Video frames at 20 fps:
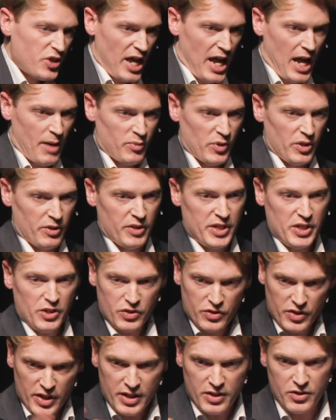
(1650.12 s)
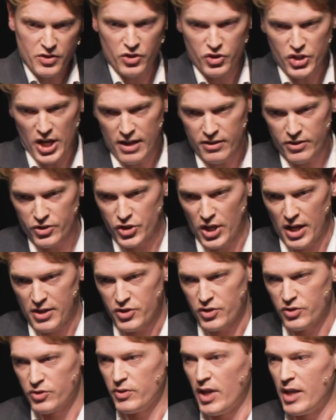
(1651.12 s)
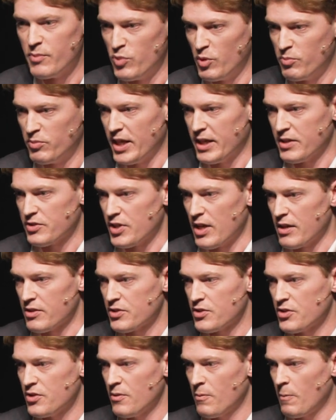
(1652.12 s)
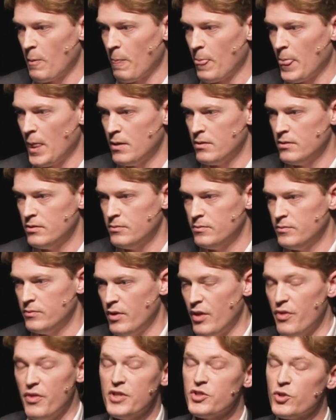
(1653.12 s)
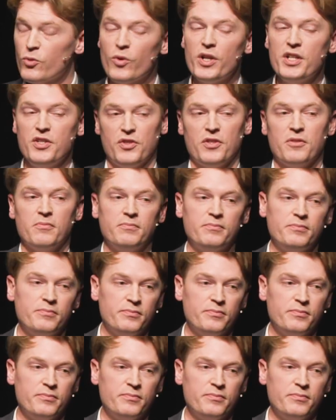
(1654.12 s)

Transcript: to happen, these things that challenge us and perplex us, there's a reason.